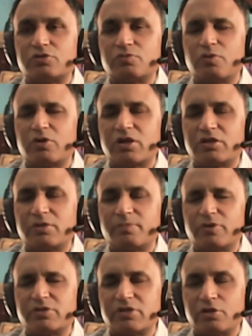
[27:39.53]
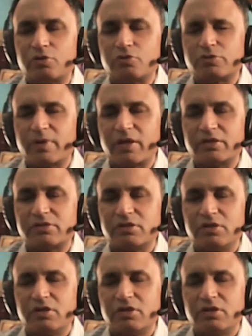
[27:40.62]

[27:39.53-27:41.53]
So what are the points? I'll close my eyes.